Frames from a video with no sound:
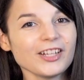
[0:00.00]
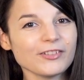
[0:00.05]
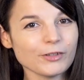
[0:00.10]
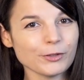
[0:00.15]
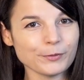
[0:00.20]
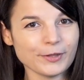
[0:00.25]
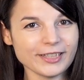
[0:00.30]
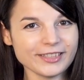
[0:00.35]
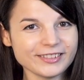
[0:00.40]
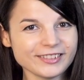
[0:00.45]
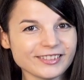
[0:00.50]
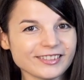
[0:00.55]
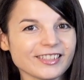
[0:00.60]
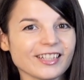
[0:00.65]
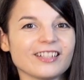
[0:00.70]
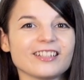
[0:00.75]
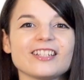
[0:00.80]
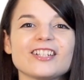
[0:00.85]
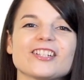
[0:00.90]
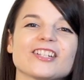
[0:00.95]
everyone,
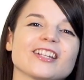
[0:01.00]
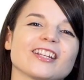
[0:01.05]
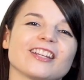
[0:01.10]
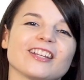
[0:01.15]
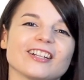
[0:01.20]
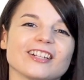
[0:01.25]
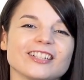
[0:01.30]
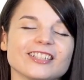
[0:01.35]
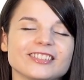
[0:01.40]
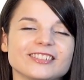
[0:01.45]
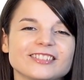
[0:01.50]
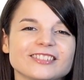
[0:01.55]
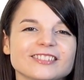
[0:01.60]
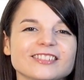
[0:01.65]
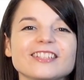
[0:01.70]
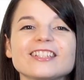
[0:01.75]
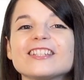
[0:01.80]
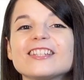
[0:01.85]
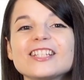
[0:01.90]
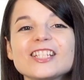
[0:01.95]
Alicia here.
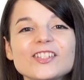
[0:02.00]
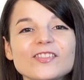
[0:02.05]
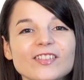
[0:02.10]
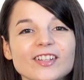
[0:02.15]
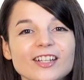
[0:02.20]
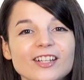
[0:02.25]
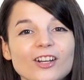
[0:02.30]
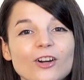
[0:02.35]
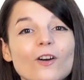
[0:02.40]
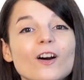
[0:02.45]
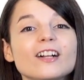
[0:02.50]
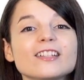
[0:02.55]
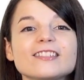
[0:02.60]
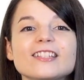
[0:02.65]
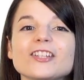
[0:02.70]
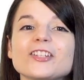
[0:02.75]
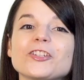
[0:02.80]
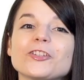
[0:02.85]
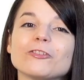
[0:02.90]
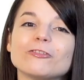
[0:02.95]
In this video, I'll
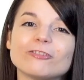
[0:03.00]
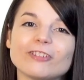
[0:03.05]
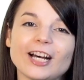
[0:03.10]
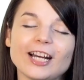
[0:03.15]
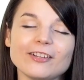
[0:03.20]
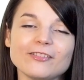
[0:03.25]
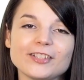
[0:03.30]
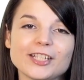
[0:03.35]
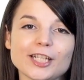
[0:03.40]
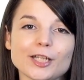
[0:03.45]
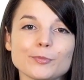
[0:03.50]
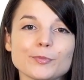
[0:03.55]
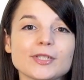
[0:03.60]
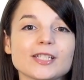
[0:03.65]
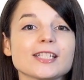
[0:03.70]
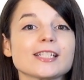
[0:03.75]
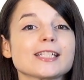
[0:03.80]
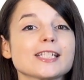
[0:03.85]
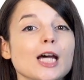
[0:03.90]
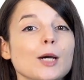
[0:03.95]
teach you 5 tips
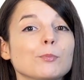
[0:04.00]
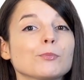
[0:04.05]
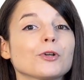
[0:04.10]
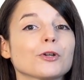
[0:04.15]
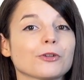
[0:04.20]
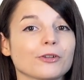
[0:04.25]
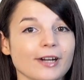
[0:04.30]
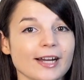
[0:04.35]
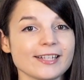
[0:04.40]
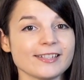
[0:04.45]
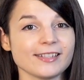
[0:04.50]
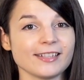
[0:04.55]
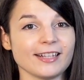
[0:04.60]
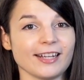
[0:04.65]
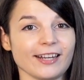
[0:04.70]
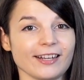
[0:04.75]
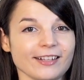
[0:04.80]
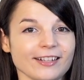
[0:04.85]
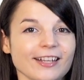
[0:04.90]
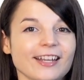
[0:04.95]
to stop
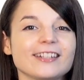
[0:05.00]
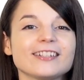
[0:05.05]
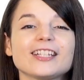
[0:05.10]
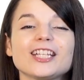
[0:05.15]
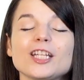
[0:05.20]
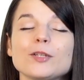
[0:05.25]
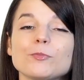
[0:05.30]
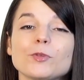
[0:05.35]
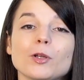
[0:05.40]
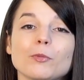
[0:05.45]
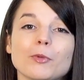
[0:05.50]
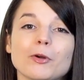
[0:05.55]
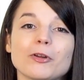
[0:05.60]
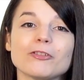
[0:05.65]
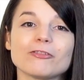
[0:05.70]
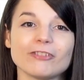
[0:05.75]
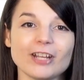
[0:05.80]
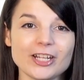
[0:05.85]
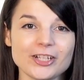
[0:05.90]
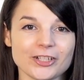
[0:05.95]
procrastinating and keep your
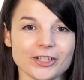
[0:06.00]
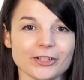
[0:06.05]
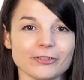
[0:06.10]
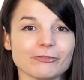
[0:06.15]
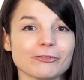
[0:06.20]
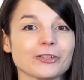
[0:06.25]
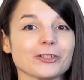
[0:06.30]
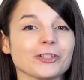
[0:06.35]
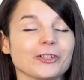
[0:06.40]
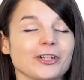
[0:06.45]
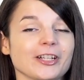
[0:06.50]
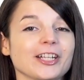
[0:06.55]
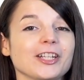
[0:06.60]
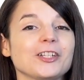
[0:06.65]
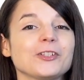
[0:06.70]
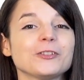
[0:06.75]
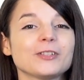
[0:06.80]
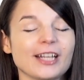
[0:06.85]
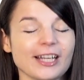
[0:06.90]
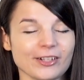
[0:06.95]
motivation for learning a
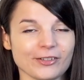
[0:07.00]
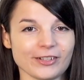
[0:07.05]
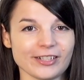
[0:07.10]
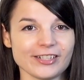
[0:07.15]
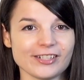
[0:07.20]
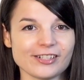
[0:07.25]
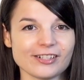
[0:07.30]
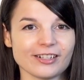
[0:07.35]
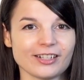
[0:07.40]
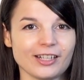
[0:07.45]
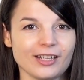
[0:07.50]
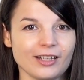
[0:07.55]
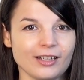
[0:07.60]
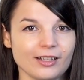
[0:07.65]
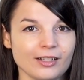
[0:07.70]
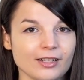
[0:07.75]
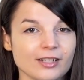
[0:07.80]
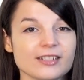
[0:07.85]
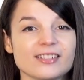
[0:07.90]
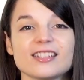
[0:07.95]
new language.
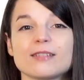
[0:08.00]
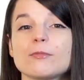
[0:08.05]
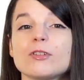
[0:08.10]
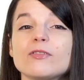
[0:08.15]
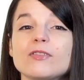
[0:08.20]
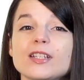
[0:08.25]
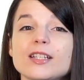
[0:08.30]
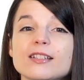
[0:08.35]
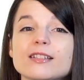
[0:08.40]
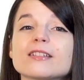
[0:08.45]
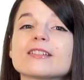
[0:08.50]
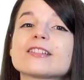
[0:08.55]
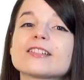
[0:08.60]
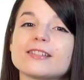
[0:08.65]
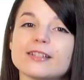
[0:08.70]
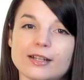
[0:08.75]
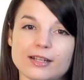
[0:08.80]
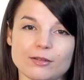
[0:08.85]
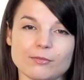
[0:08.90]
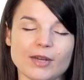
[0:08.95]
Some of these are
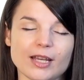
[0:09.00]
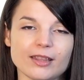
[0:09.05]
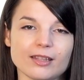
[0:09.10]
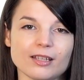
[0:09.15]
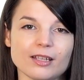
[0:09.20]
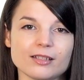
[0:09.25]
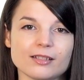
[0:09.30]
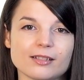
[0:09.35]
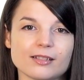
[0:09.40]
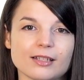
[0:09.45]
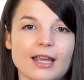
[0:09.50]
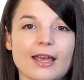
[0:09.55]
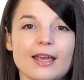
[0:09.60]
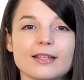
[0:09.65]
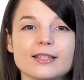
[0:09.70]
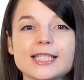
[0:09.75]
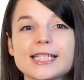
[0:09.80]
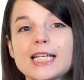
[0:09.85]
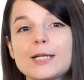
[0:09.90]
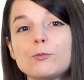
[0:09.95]
study methods,
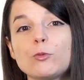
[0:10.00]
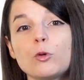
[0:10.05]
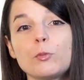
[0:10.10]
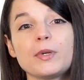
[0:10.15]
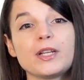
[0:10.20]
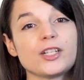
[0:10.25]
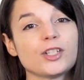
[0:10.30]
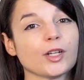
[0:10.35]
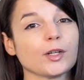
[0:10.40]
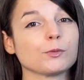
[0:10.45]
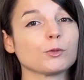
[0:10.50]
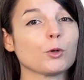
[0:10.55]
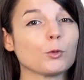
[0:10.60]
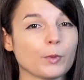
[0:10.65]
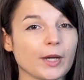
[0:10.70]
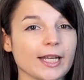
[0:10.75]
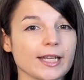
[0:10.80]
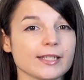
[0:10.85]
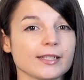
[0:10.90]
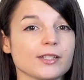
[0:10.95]
and some will be general
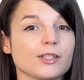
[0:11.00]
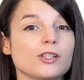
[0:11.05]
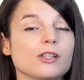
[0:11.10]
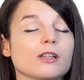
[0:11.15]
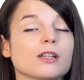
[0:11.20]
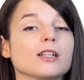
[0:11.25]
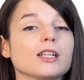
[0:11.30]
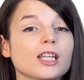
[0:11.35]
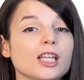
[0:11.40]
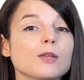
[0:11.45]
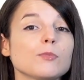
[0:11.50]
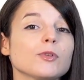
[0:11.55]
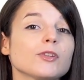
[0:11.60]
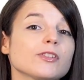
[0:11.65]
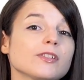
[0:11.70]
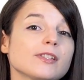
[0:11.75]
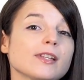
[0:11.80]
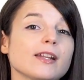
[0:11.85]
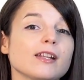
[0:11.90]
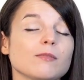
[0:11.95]
ways that you can keep your
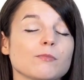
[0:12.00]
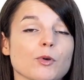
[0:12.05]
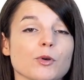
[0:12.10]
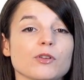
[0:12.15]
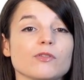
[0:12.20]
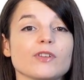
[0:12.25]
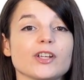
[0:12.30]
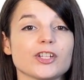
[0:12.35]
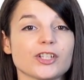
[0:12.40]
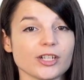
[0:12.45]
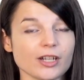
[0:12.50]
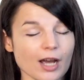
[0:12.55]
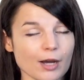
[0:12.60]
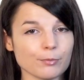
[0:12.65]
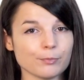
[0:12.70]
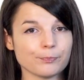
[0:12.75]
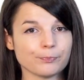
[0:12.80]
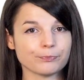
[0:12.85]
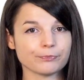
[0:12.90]
study motivation up.